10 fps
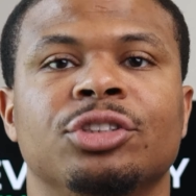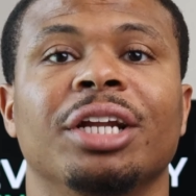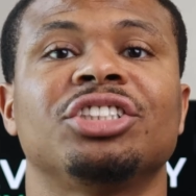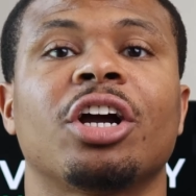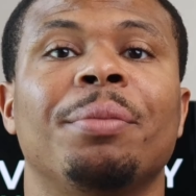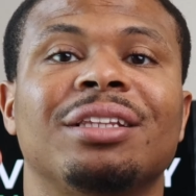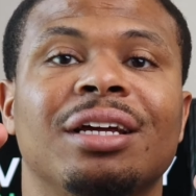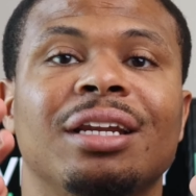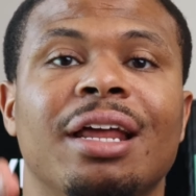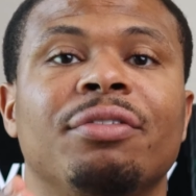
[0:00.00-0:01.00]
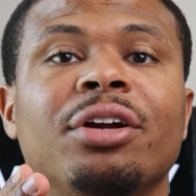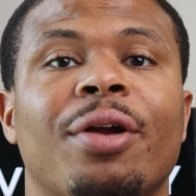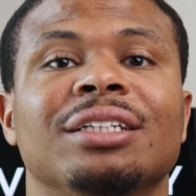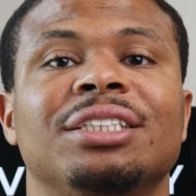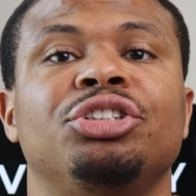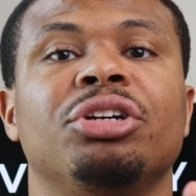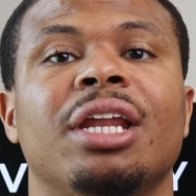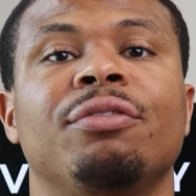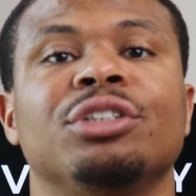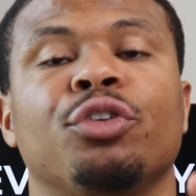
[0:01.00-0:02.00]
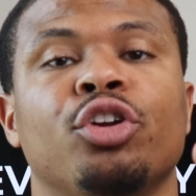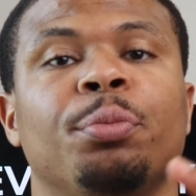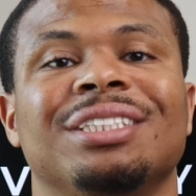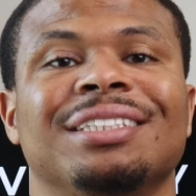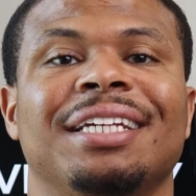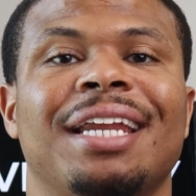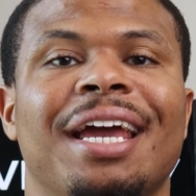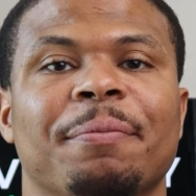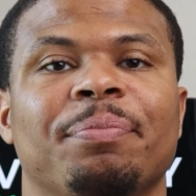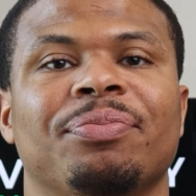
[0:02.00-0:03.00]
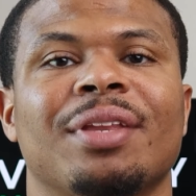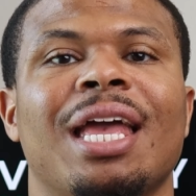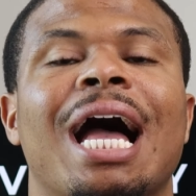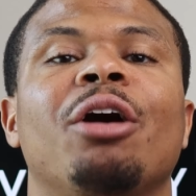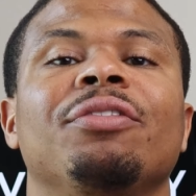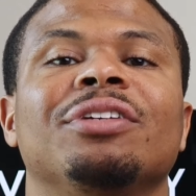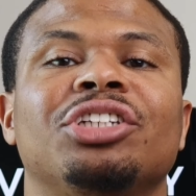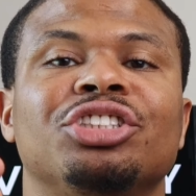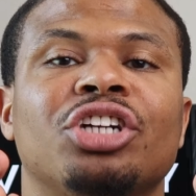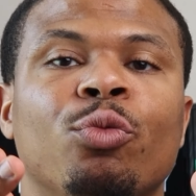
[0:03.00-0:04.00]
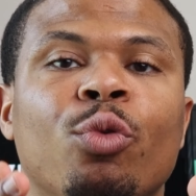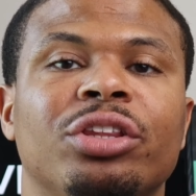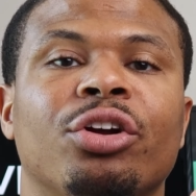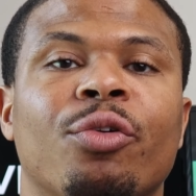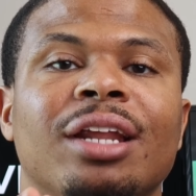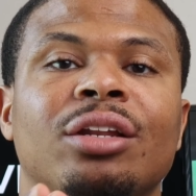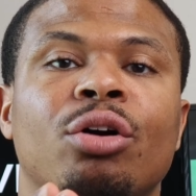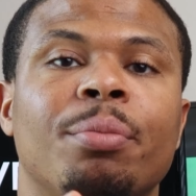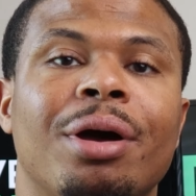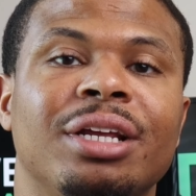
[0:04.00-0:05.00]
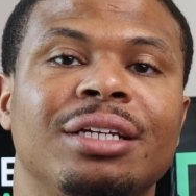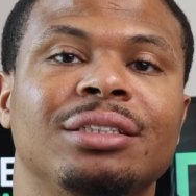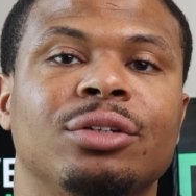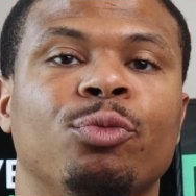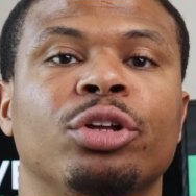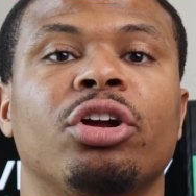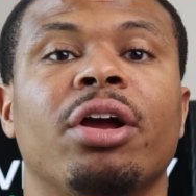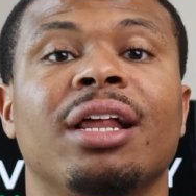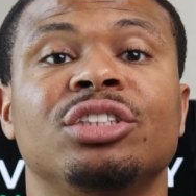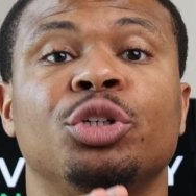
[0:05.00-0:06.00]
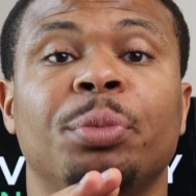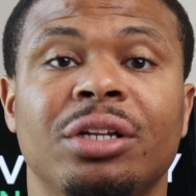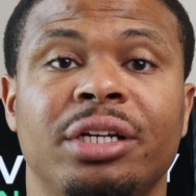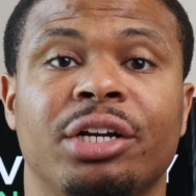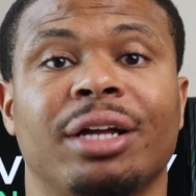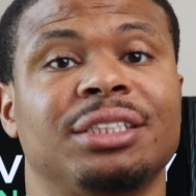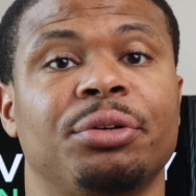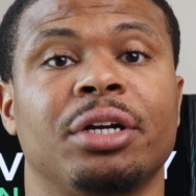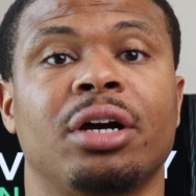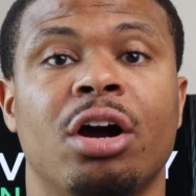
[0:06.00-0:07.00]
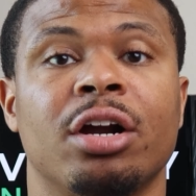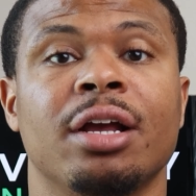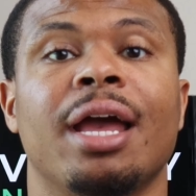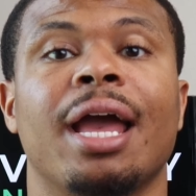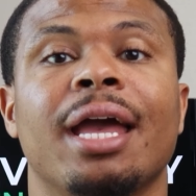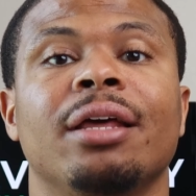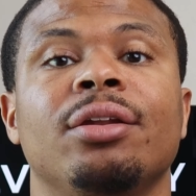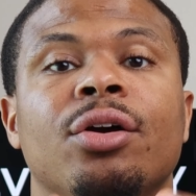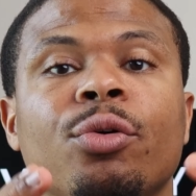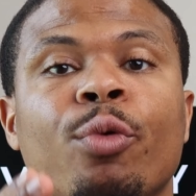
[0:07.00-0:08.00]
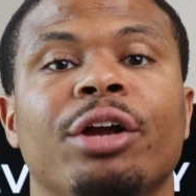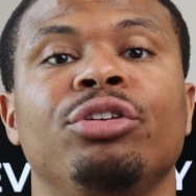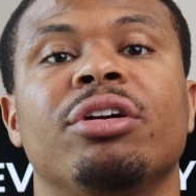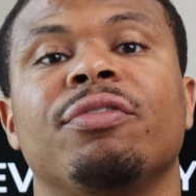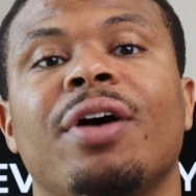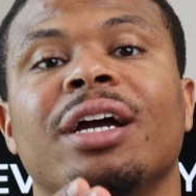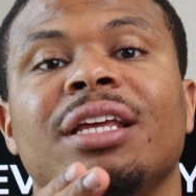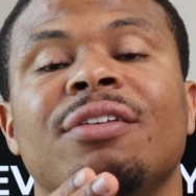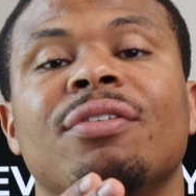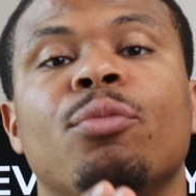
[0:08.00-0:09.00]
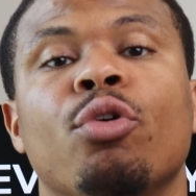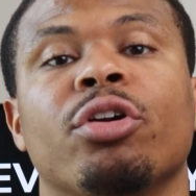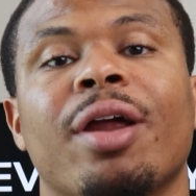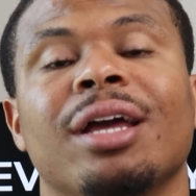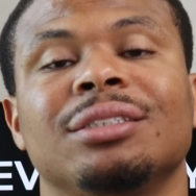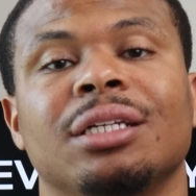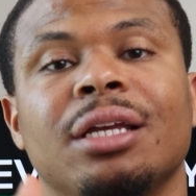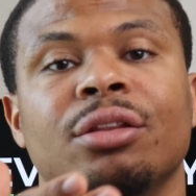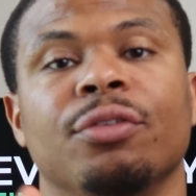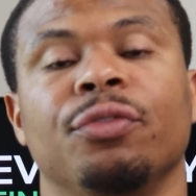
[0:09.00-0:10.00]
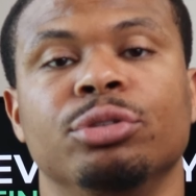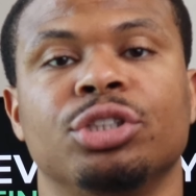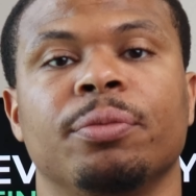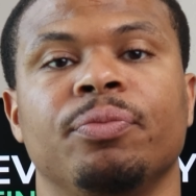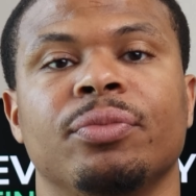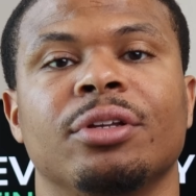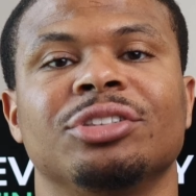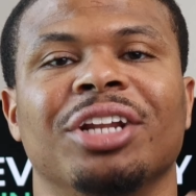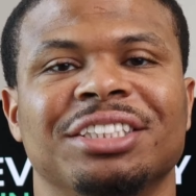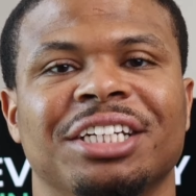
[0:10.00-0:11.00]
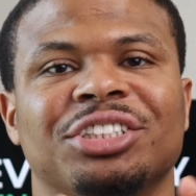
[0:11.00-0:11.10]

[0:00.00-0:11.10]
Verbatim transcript: So let's talk about the eleven grants that you can leverage for your business today. I'll even touch on what the grant loan amount is, what their eligibility criteria are, and where you can find even more grants in the future. So let's get